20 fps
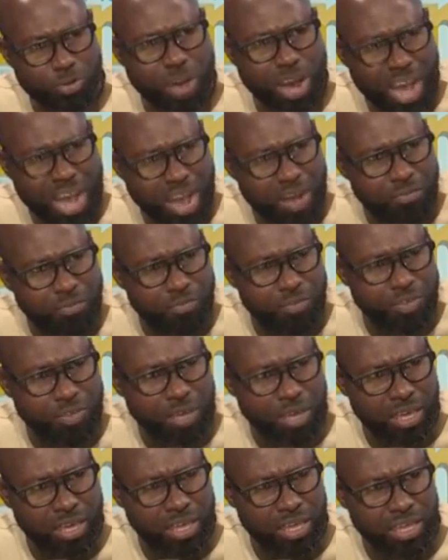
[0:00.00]
you have
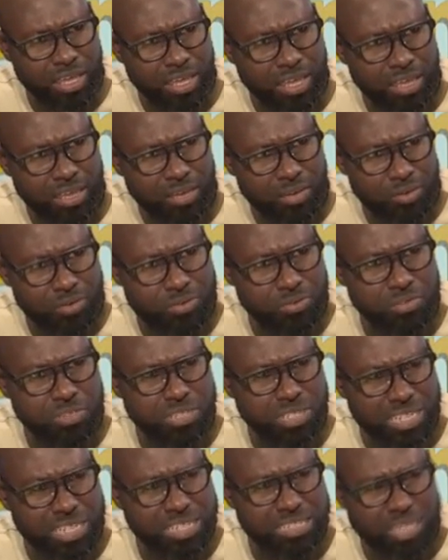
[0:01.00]
the
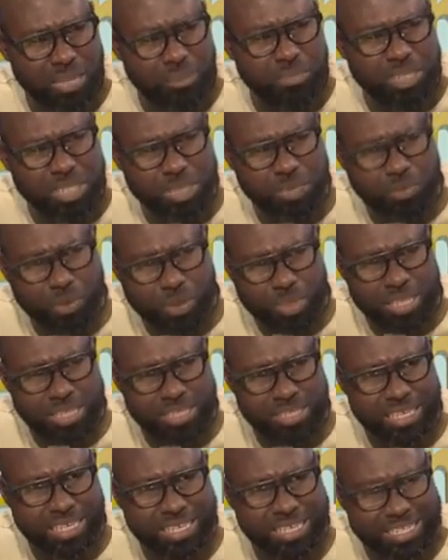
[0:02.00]
constitutionally established
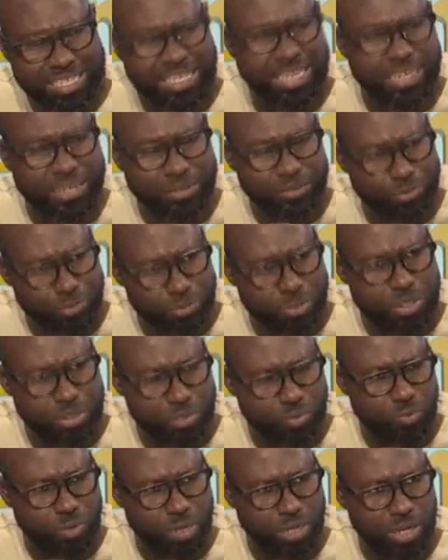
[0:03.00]
bodies that can do
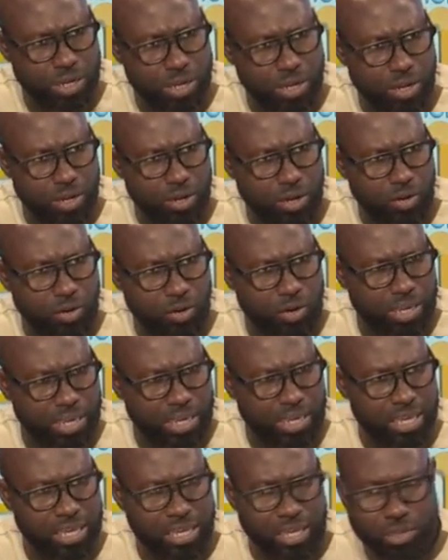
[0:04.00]
this work,
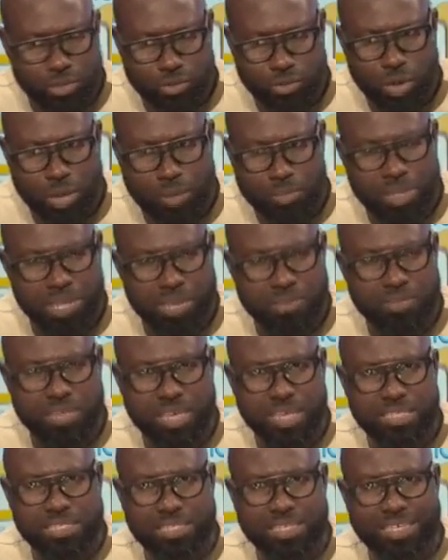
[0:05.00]
okay? So I believe
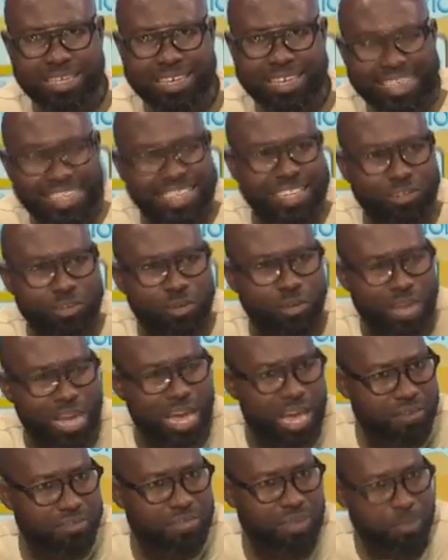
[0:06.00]
that he did not
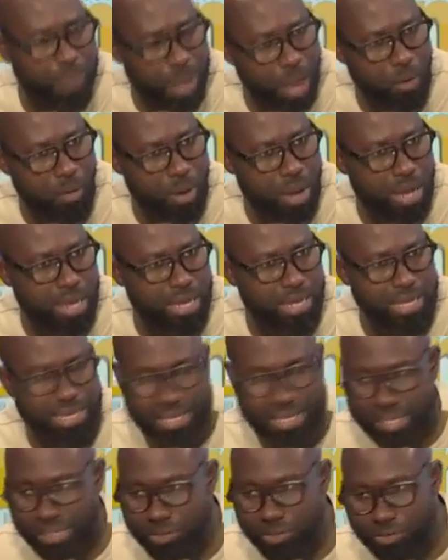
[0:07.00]
have the power.
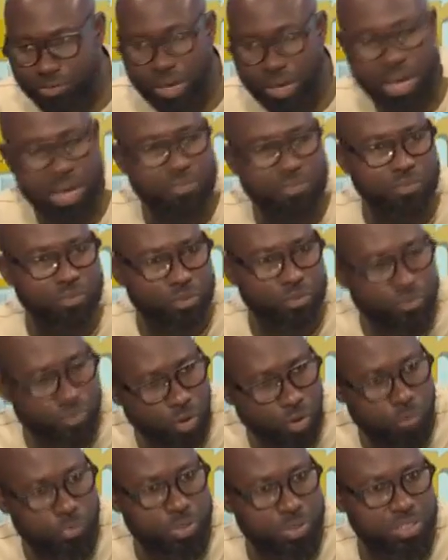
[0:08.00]
He did not have the
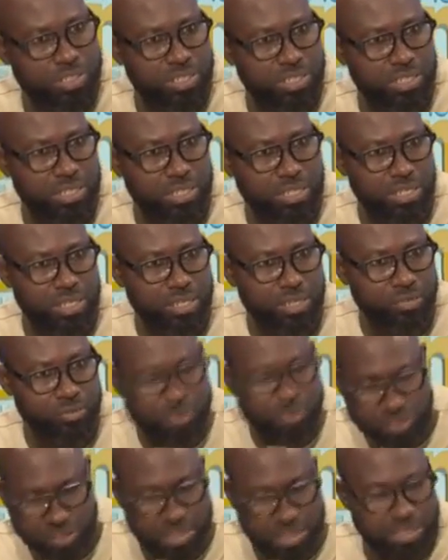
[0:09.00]
authority
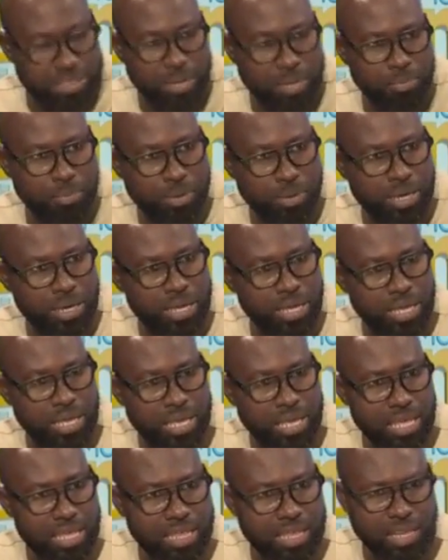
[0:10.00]
to set up
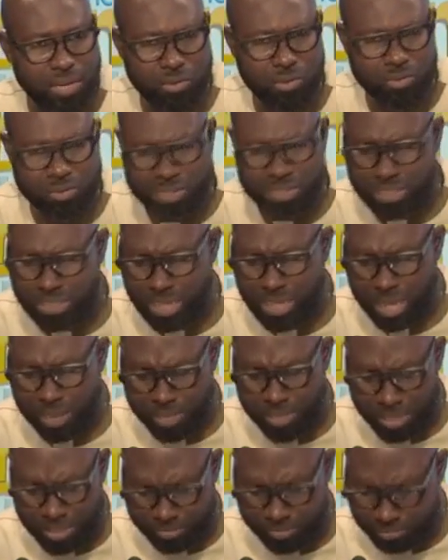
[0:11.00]
that committee. I
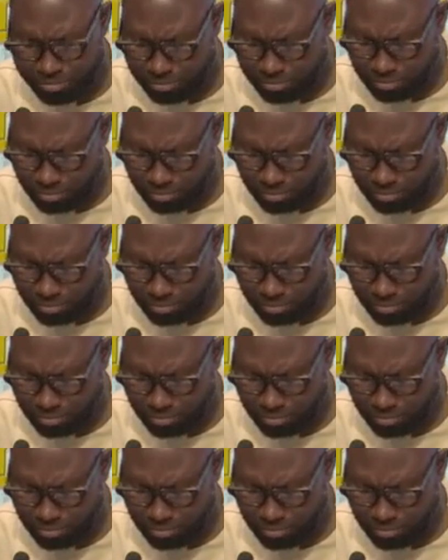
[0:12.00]
mean,